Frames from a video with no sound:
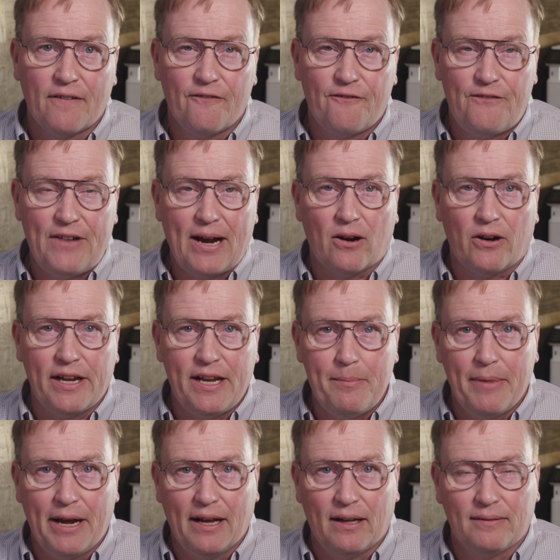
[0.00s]
Fair
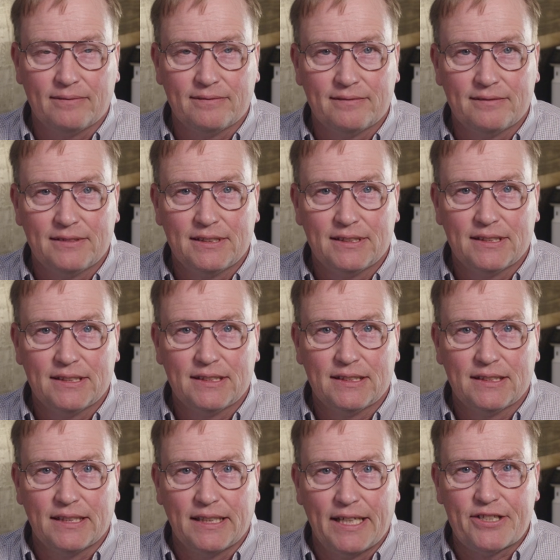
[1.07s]
Email.
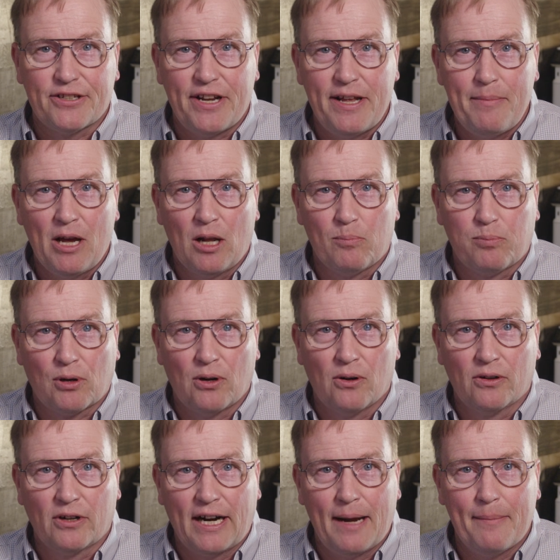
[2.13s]
It's an email
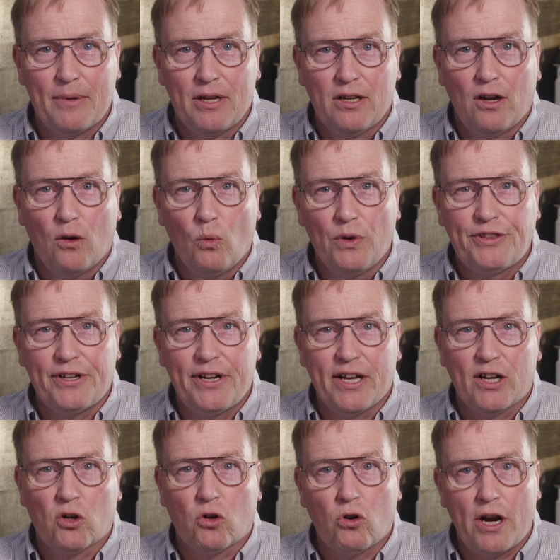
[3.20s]
program with an
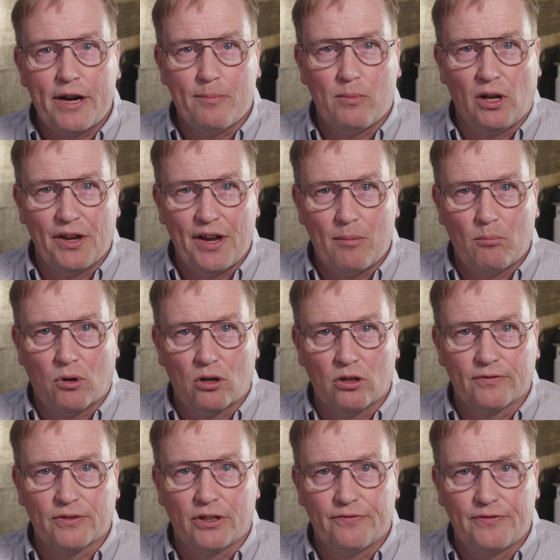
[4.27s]
incredible number
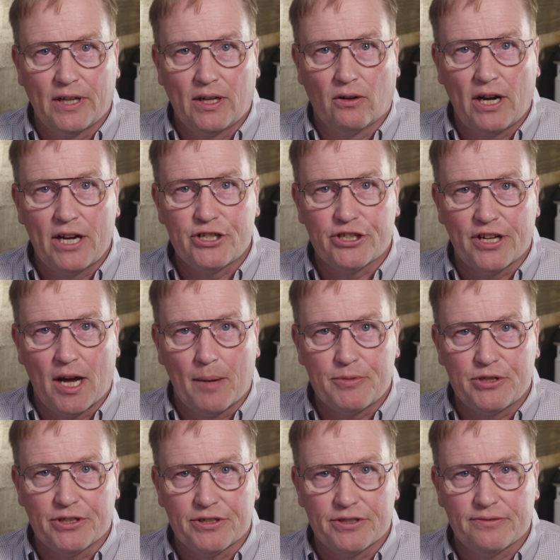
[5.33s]
of configuration
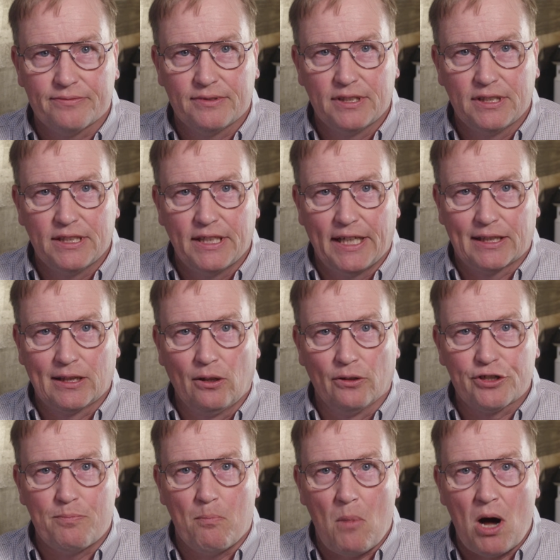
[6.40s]
options. It
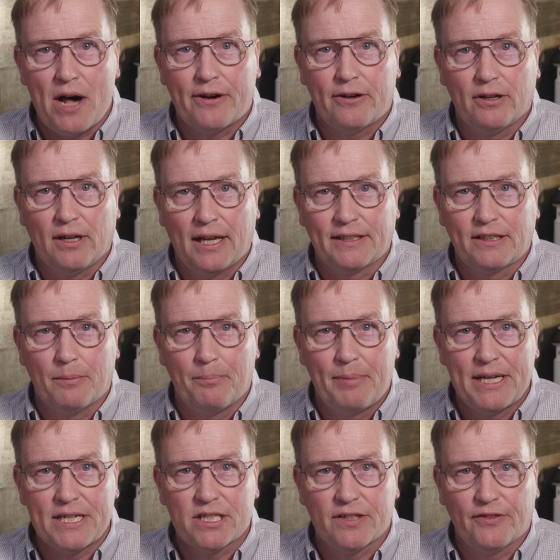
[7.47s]
looks modern, like the
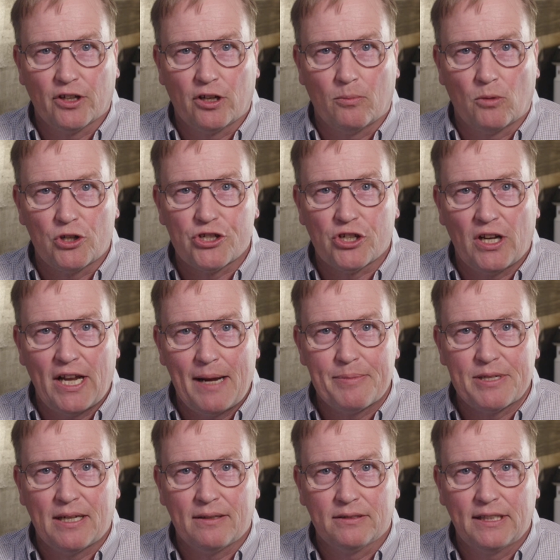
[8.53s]
best of the commercial
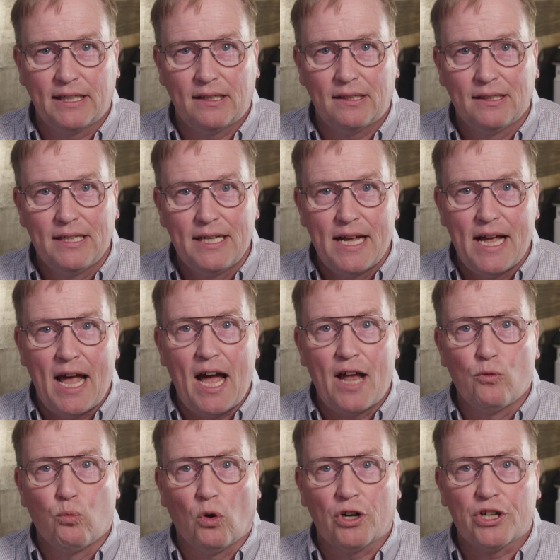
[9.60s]
apps out there,
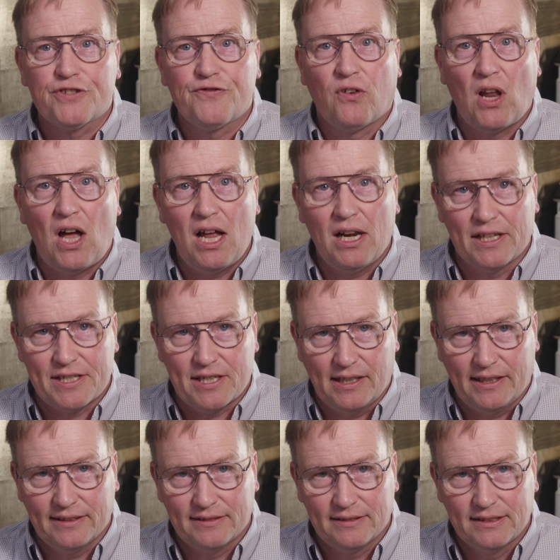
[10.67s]
and works
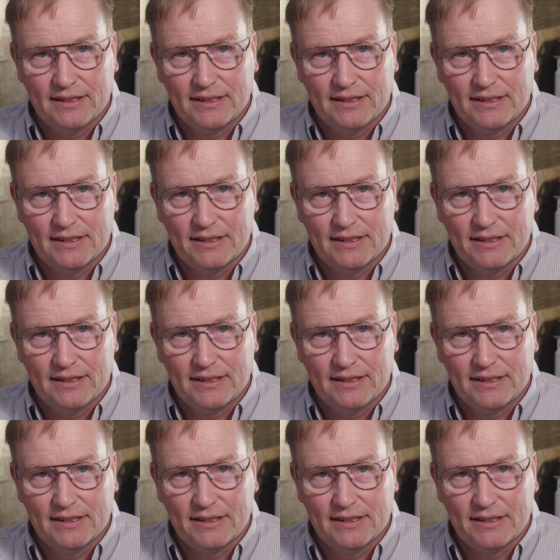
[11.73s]
flawlessly.